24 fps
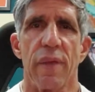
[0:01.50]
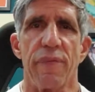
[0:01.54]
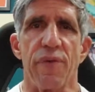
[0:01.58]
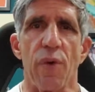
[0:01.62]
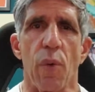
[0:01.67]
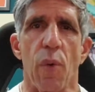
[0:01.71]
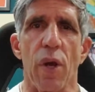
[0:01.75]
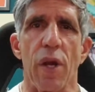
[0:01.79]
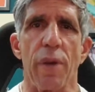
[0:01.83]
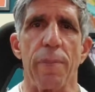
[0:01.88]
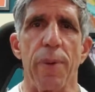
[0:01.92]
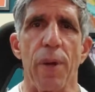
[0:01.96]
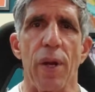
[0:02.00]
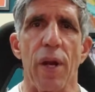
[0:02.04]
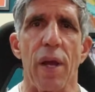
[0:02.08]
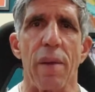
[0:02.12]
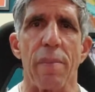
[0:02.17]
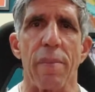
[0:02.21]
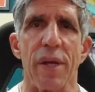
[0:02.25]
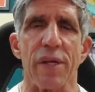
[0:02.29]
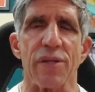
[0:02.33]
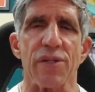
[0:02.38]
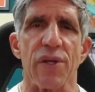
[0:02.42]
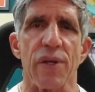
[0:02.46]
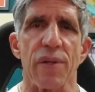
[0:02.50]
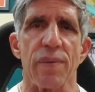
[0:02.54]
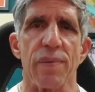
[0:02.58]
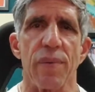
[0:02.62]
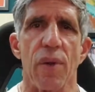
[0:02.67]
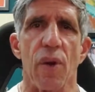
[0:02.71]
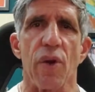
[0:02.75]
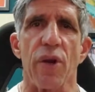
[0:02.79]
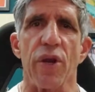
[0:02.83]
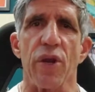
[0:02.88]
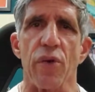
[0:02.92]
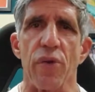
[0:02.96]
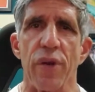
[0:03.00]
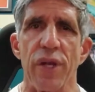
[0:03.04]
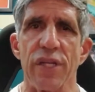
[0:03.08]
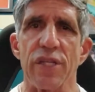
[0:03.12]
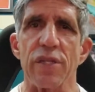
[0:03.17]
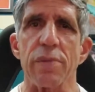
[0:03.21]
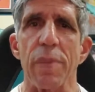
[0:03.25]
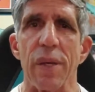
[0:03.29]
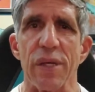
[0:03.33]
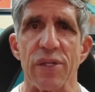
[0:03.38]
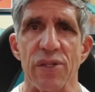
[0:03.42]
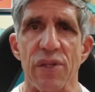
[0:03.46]
If you want to put on muscle or
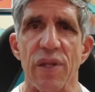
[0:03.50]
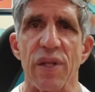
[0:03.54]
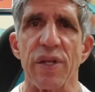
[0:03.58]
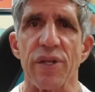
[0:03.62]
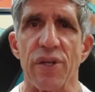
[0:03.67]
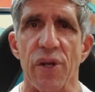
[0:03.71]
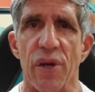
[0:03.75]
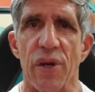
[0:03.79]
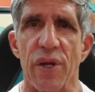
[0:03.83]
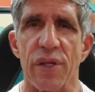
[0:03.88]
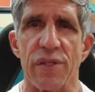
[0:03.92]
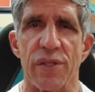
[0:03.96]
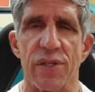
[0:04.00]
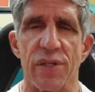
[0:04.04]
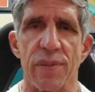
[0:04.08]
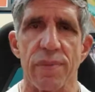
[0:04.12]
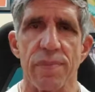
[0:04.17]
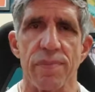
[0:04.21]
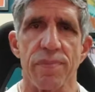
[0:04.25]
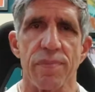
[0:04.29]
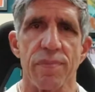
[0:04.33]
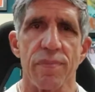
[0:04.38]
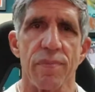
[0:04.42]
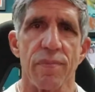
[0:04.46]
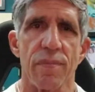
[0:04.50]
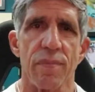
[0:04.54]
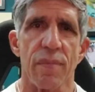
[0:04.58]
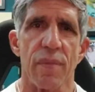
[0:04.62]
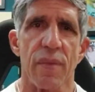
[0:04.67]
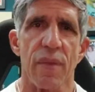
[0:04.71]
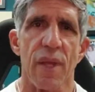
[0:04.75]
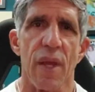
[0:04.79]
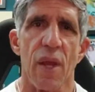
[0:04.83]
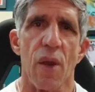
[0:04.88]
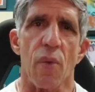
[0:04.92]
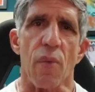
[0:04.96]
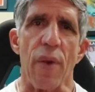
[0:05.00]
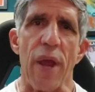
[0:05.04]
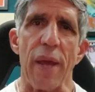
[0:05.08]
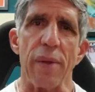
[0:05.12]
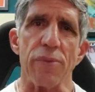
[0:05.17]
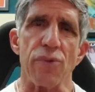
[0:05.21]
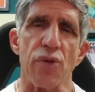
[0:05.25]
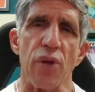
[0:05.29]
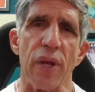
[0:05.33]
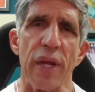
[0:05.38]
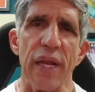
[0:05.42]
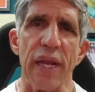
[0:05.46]
increase muscle endurance,
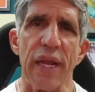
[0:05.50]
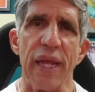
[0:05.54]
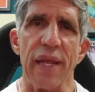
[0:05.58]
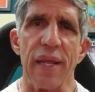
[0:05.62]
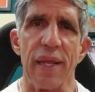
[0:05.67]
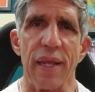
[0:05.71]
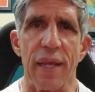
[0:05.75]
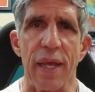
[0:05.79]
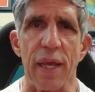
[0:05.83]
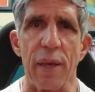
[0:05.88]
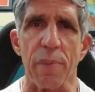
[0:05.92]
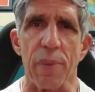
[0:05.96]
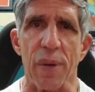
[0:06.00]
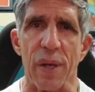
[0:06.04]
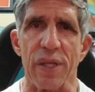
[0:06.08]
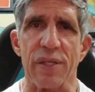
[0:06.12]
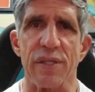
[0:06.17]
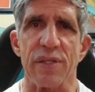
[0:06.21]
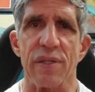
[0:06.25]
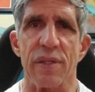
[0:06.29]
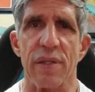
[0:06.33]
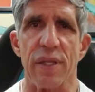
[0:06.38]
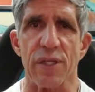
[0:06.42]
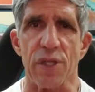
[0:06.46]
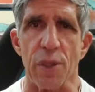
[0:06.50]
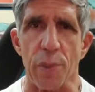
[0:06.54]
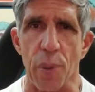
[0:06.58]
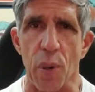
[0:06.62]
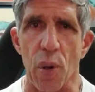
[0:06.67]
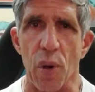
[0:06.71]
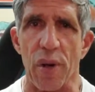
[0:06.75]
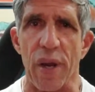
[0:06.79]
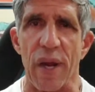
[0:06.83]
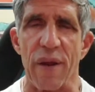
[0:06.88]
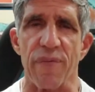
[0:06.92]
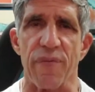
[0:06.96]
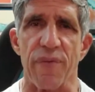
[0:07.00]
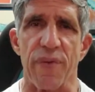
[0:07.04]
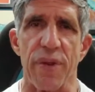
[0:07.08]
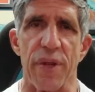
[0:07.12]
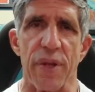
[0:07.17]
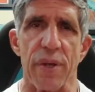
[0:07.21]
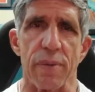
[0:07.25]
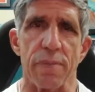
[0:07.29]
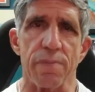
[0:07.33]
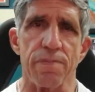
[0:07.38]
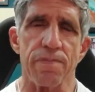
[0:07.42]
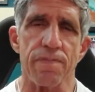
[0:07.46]
RAMP Training eBooks is a program for
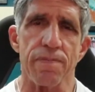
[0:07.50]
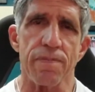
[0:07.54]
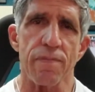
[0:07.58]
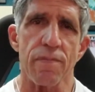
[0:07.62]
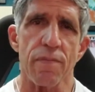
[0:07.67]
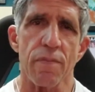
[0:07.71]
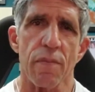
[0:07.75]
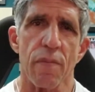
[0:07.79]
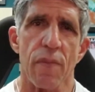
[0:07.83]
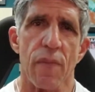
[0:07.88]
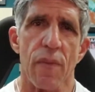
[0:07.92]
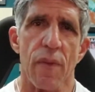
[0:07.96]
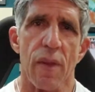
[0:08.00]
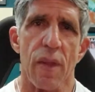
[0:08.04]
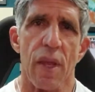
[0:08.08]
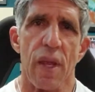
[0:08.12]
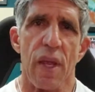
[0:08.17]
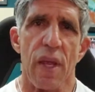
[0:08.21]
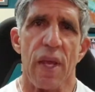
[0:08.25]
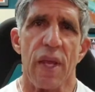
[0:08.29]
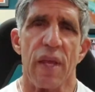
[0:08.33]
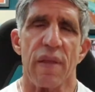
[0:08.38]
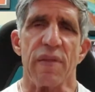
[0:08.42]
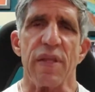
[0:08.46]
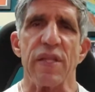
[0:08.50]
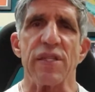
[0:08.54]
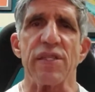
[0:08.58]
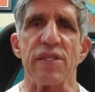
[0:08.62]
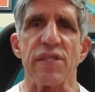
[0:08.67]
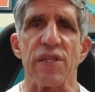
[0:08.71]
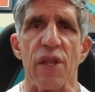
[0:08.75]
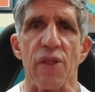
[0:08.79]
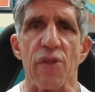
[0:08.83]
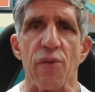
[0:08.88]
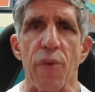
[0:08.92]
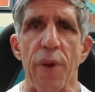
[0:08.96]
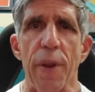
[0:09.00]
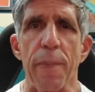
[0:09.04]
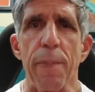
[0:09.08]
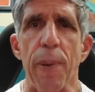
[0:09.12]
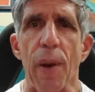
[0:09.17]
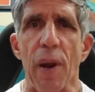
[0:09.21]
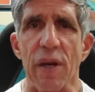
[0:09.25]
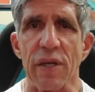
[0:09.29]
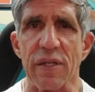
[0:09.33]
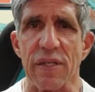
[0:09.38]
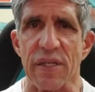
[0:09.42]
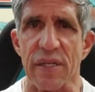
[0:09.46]
you. This is a
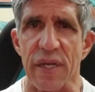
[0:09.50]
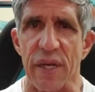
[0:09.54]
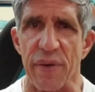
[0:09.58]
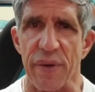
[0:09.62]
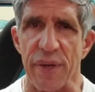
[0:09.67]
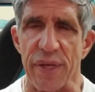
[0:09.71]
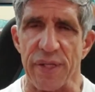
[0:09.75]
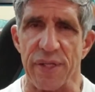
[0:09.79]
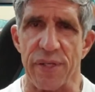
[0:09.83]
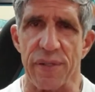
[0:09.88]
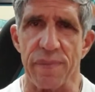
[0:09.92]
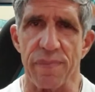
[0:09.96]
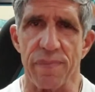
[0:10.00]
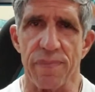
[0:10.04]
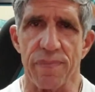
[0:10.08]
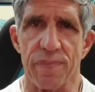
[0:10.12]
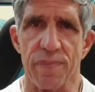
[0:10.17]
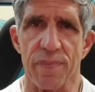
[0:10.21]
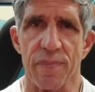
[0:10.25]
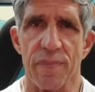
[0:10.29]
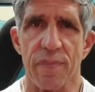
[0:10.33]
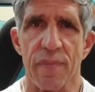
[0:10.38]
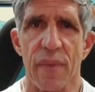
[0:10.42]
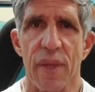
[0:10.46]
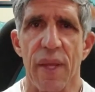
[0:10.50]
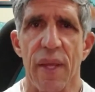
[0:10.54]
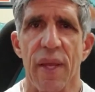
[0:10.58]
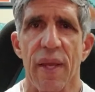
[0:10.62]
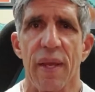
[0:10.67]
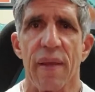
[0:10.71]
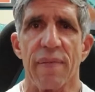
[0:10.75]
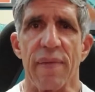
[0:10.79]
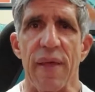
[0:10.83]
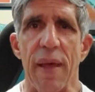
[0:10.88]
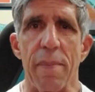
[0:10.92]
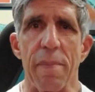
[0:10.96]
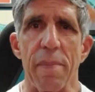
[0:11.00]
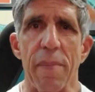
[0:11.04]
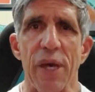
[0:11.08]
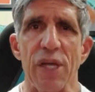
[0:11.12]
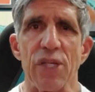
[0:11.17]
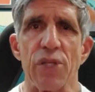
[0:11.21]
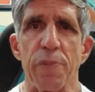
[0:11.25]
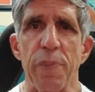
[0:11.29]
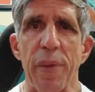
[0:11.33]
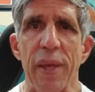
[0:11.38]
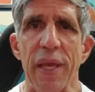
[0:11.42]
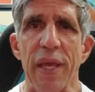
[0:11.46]
three-part series that
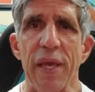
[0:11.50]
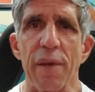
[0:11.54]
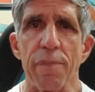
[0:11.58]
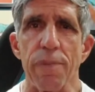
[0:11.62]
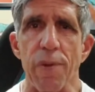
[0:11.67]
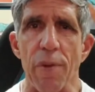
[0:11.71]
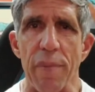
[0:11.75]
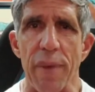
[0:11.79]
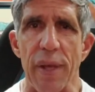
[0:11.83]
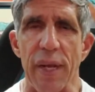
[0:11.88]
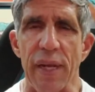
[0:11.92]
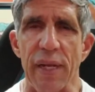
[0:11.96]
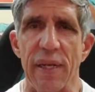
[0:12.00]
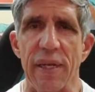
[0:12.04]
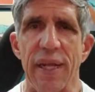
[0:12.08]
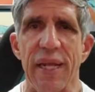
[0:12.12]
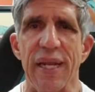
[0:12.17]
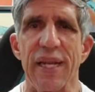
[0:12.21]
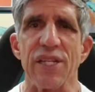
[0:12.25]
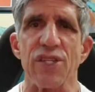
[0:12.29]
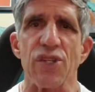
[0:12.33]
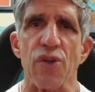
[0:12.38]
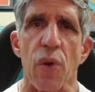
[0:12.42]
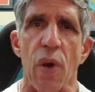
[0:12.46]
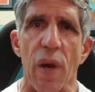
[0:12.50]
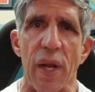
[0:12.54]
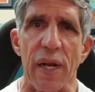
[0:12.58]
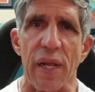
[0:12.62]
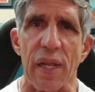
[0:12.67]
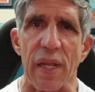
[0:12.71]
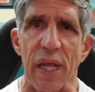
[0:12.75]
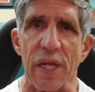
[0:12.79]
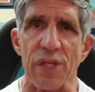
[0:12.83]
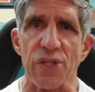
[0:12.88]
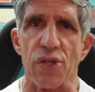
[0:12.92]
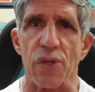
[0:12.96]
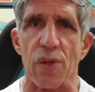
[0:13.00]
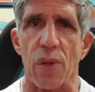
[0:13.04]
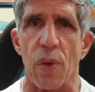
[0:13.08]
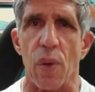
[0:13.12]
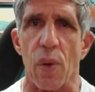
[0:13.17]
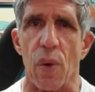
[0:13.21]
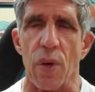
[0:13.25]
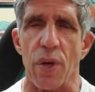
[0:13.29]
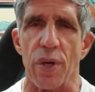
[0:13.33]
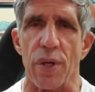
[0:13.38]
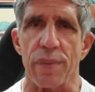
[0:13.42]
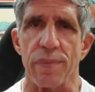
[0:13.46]
must be implemented in its chronological
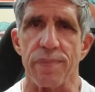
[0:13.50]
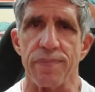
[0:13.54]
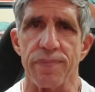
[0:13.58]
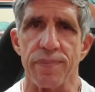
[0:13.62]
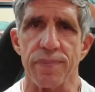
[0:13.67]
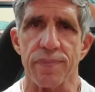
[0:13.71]
order.